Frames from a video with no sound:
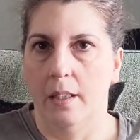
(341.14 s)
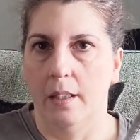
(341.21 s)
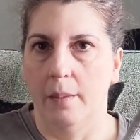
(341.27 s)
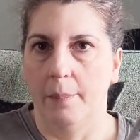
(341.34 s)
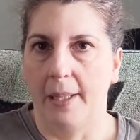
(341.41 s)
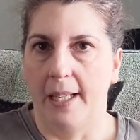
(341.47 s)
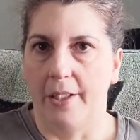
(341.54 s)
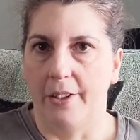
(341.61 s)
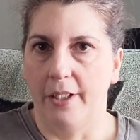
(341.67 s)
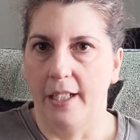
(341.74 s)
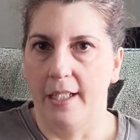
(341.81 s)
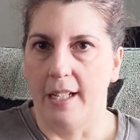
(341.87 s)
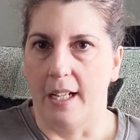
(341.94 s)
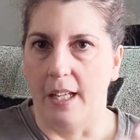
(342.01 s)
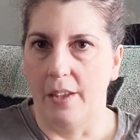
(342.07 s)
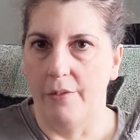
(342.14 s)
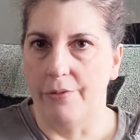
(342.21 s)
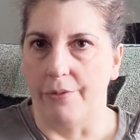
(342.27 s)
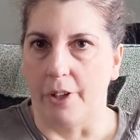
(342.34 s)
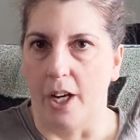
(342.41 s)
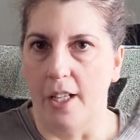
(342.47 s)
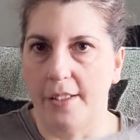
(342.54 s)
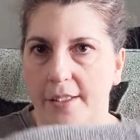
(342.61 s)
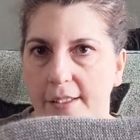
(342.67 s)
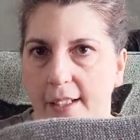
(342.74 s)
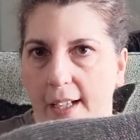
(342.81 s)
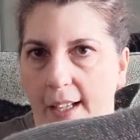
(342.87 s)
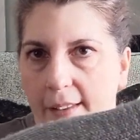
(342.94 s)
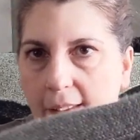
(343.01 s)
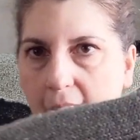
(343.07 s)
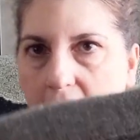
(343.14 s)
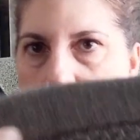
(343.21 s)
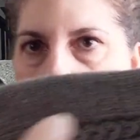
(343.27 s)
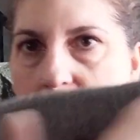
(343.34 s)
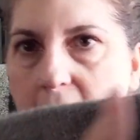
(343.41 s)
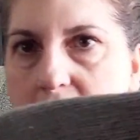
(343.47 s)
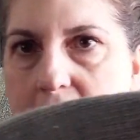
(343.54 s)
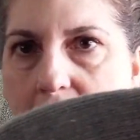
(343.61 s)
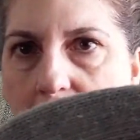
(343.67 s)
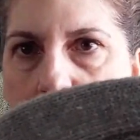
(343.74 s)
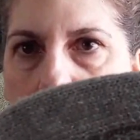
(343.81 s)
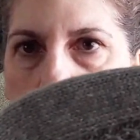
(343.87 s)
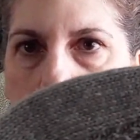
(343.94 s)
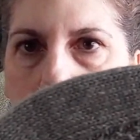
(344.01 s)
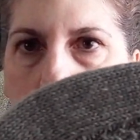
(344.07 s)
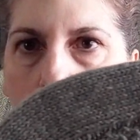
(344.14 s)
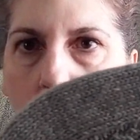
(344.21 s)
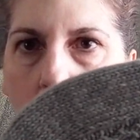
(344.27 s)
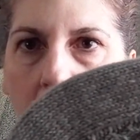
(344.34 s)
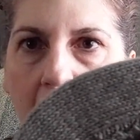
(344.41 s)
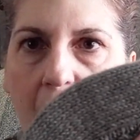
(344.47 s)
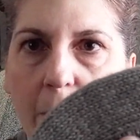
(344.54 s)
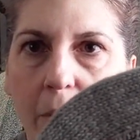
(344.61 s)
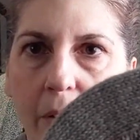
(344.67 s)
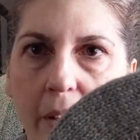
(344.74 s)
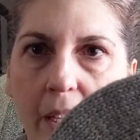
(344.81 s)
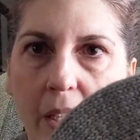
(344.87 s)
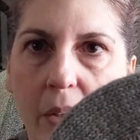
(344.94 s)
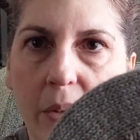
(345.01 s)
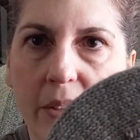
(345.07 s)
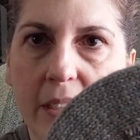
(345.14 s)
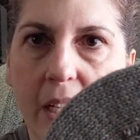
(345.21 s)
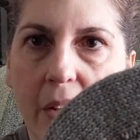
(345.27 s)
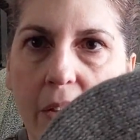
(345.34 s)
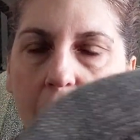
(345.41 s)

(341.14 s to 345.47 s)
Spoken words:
patterning on the front, and then this kind of faux cable that goes down the